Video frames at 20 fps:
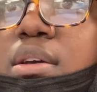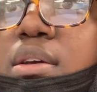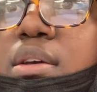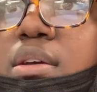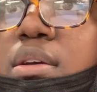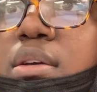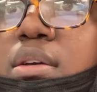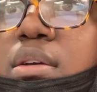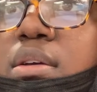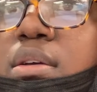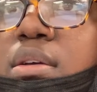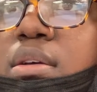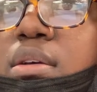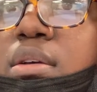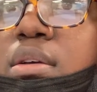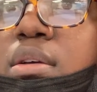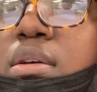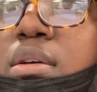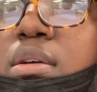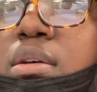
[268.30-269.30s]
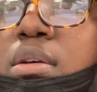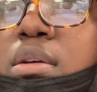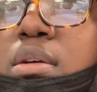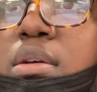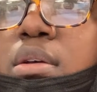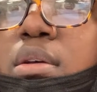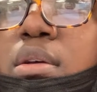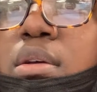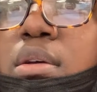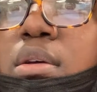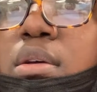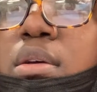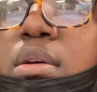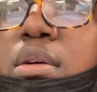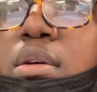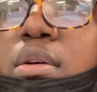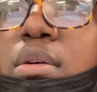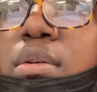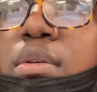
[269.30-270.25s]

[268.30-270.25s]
[no speech]